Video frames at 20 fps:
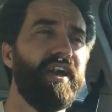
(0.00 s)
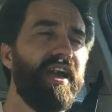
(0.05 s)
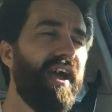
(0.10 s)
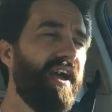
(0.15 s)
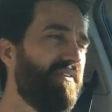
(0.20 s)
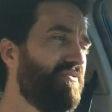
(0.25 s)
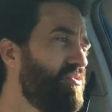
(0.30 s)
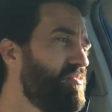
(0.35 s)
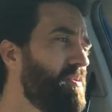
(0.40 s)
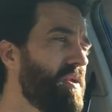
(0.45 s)

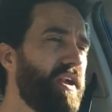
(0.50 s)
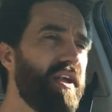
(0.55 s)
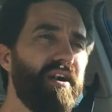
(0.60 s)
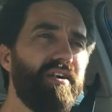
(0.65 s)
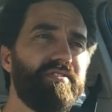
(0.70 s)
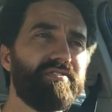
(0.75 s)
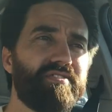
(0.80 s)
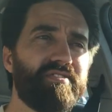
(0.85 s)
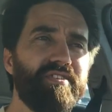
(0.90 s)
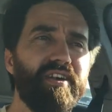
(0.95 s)
Everybody
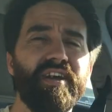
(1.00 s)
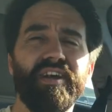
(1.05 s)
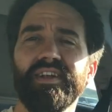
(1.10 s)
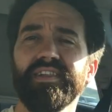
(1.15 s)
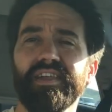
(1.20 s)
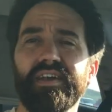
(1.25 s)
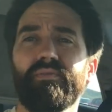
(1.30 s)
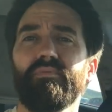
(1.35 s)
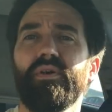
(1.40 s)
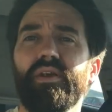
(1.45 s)
else,
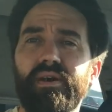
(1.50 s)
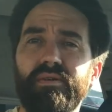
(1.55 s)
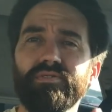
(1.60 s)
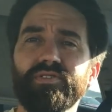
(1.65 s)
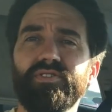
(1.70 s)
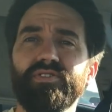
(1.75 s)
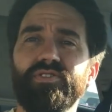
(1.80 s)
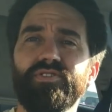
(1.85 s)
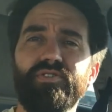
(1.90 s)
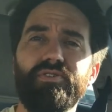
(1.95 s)
like when I
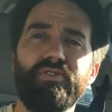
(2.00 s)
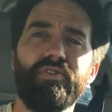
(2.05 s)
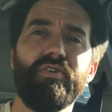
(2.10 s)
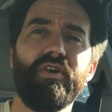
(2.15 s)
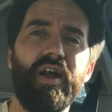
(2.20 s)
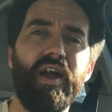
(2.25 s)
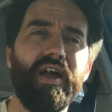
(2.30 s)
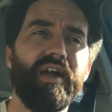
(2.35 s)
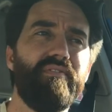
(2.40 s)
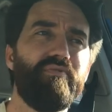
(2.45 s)
was in junior
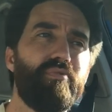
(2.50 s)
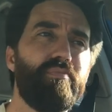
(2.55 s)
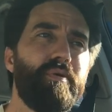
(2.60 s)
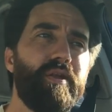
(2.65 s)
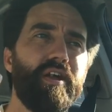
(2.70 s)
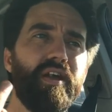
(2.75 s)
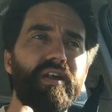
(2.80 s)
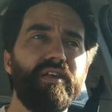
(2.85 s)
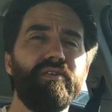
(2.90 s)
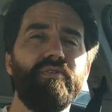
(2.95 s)
high,
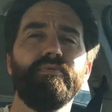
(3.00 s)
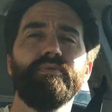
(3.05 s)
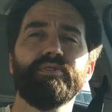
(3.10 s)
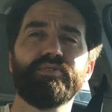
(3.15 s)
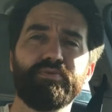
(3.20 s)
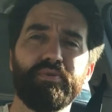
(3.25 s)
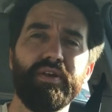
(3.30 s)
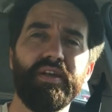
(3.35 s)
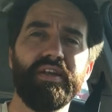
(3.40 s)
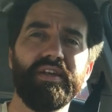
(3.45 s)
everybody I knew was
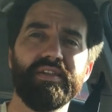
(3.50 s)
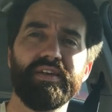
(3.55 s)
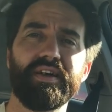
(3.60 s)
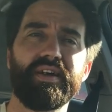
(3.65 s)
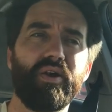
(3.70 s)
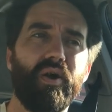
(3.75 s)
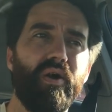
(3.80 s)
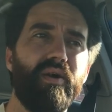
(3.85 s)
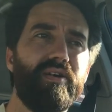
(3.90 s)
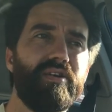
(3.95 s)
reading
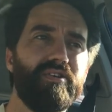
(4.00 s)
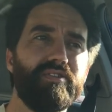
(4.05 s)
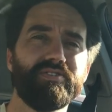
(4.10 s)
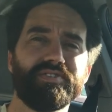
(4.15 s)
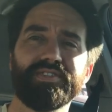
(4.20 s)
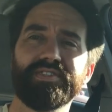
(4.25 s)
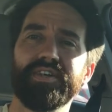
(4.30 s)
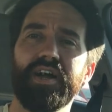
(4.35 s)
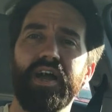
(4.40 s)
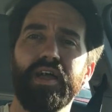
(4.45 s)
like R.L.
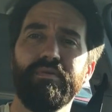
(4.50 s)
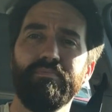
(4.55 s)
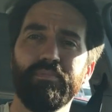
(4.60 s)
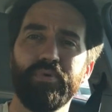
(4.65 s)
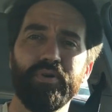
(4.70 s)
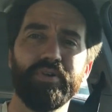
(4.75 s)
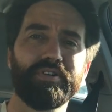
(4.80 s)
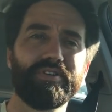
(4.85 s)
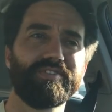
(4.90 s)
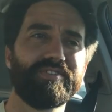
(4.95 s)
Stein
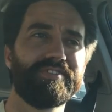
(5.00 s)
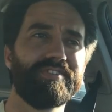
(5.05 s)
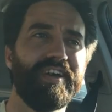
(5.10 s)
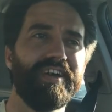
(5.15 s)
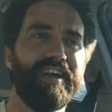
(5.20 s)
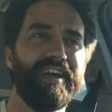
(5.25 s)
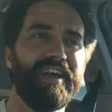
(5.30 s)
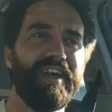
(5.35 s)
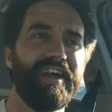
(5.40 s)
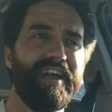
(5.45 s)
books,
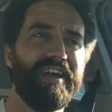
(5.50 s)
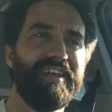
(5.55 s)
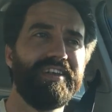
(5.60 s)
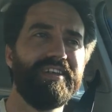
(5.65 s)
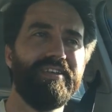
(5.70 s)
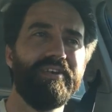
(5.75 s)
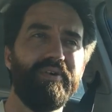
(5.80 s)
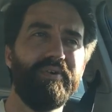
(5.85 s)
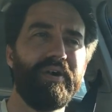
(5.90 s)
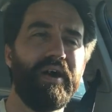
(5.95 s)
and,
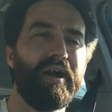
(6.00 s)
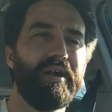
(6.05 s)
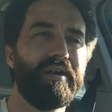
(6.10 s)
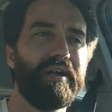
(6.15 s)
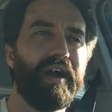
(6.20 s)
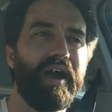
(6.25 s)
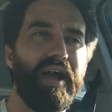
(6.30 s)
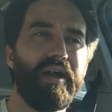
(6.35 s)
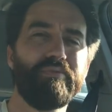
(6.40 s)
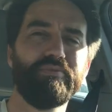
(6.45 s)
you know,
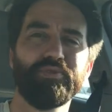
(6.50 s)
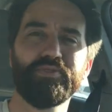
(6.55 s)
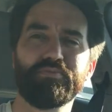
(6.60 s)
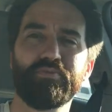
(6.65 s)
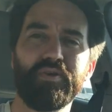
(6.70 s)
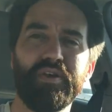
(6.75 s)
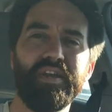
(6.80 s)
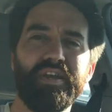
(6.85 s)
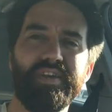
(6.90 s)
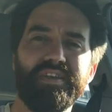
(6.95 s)
I was
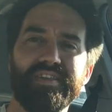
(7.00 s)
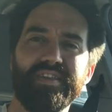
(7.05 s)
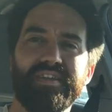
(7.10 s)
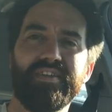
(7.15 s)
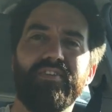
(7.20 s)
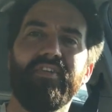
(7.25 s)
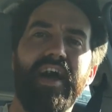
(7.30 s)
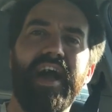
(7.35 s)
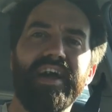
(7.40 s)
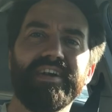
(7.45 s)
reading the
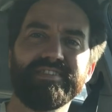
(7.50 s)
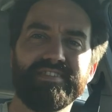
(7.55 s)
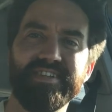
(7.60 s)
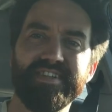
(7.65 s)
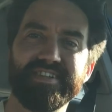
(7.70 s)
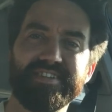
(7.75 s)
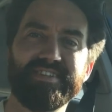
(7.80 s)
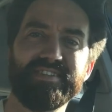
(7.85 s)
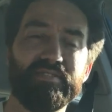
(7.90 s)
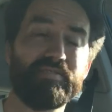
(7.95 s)

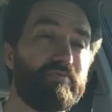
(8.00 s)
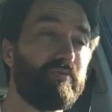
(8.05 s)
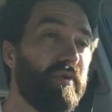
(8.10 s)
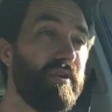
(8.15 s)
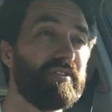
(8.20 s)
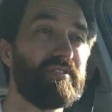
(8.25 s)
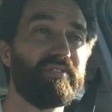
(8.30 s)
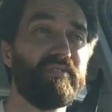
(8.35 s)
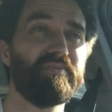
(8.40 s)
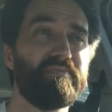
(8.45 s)
classics.
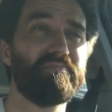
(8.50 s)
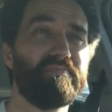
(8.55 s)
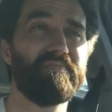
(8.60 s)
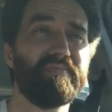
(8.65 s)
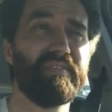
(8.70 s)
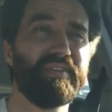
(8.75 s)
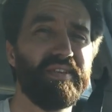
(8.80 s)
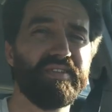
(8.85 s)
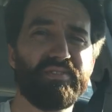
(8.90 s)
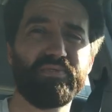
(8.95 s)

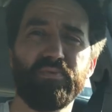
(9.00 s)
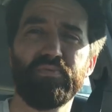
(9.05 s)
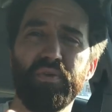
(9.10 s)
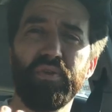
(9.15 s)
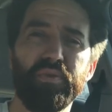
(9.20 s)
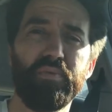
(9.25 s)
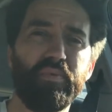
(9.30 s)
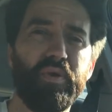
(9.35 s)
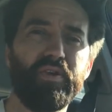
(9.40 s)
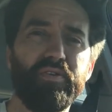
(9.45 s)
It's a
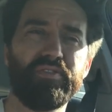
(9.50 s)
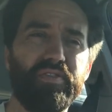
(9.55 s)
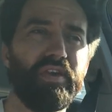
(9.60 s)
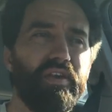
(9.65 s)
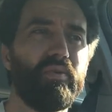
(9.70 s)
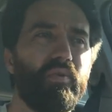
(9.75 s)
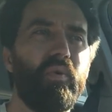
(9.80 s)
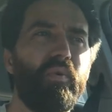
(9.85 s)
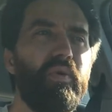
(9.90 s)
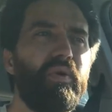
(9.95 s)
really weird
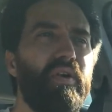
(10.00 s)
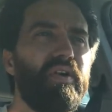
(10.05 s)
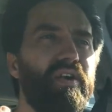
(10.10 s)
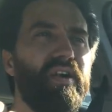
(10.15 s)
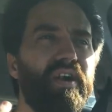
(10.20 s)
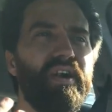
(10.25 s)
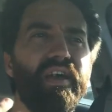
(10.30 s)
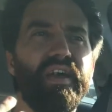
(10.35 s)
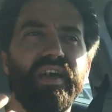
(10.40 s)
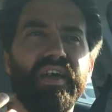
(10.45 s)
thing. Or
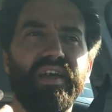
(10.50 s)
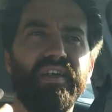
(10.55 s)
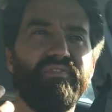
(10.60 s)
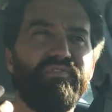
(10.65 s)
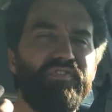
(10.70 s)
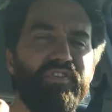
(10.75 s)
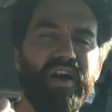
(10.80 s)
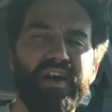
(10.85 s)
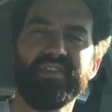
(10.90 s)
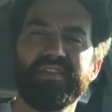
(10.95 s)

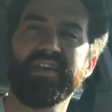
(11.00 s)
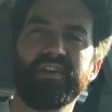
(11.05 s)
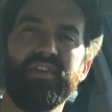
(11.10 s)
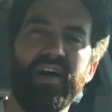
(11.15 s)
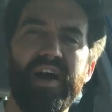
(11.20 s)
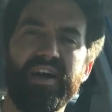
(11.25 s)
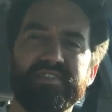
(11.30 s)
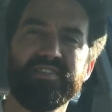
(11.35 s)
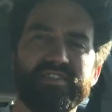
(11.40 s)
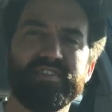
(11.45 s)
if not the
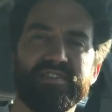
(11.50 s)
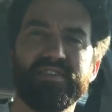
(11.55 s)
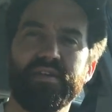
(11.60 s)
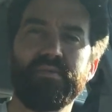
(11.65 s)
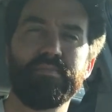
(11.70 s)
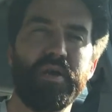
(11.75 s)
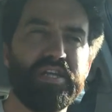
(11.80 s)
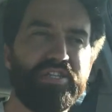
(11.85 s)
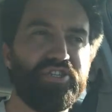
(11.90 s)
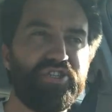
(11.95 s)
classics, like my